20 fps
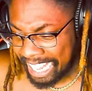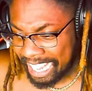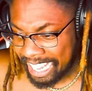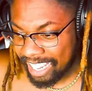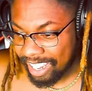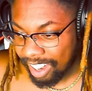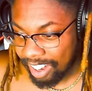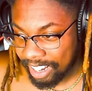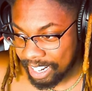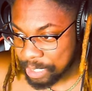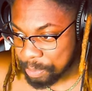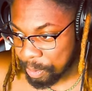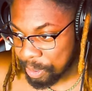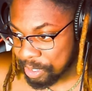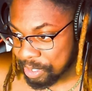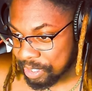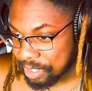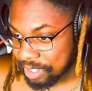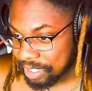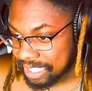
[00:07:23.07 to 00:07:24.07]
Oh, this
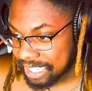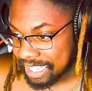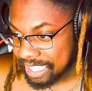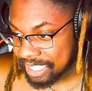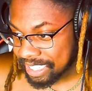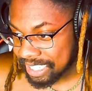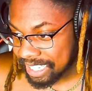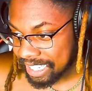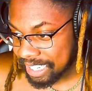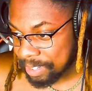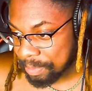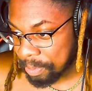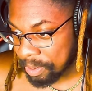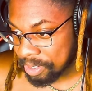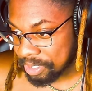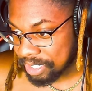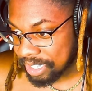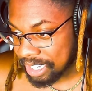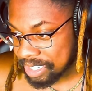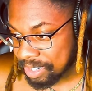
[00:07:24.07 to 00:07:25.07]

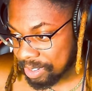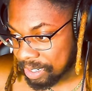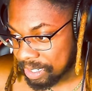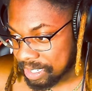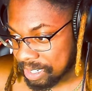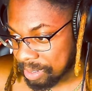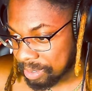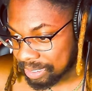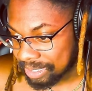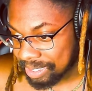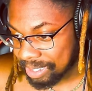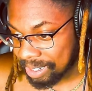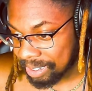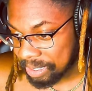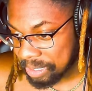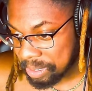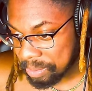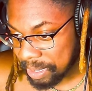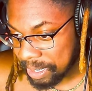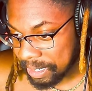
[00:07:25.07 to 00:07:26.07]
person has no idea what they're
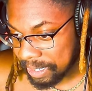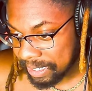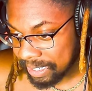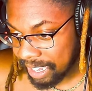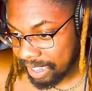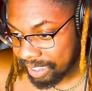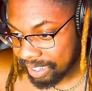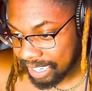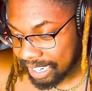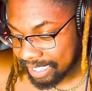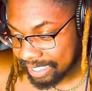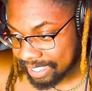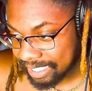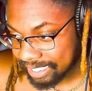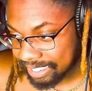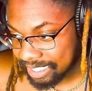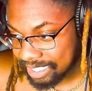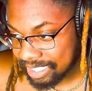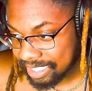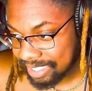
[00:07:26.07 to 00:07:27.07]
talking about. I
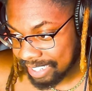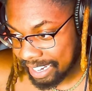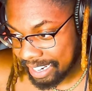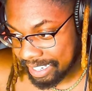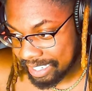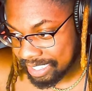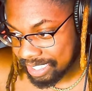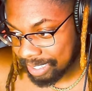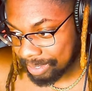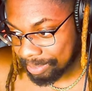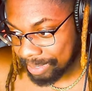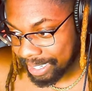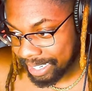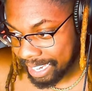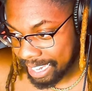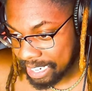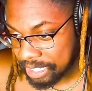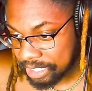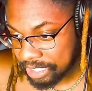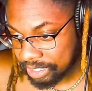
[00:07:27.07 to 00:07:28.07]
think this is like some
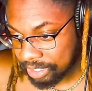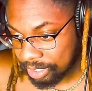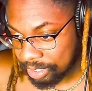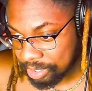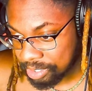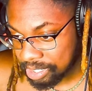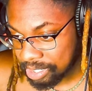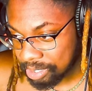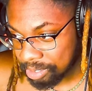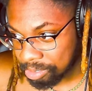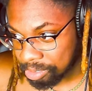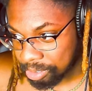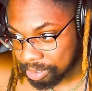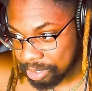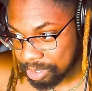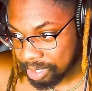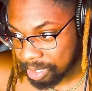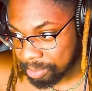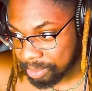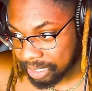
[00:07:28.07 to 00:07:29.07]
like edgy 13-year-old
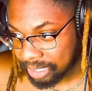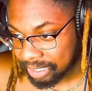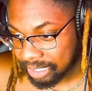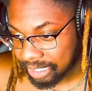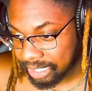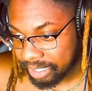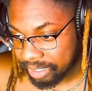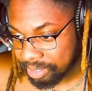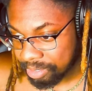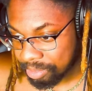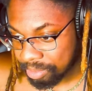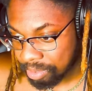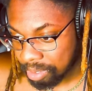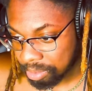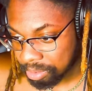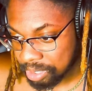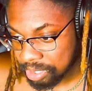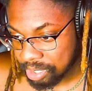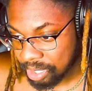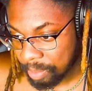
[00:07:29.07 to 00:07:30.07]
or something that like
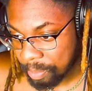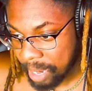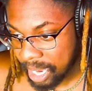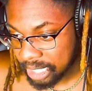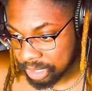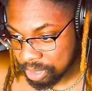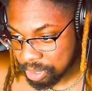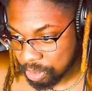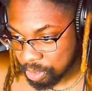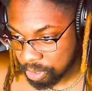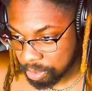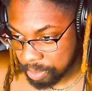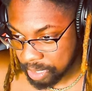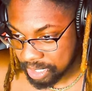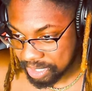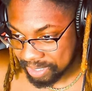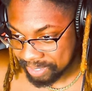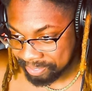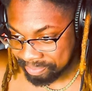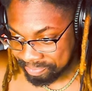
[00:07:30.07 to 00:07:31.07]
wrote this in the back of the school
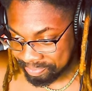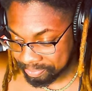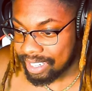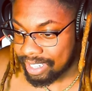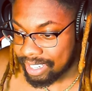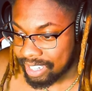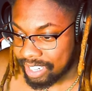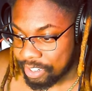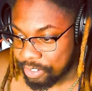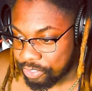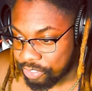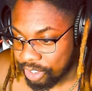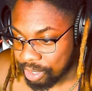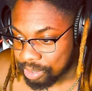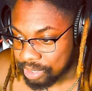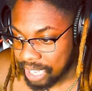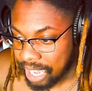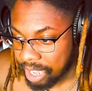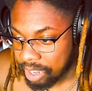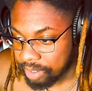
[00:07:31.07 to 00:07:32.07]
bus. He fell
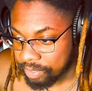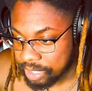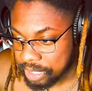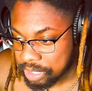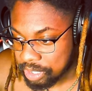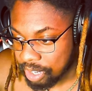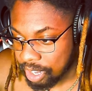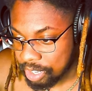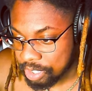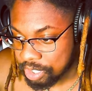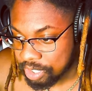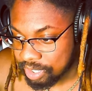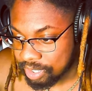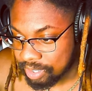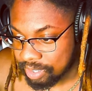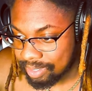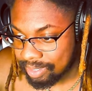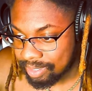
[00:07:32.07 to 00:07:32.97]
down of exhaustion.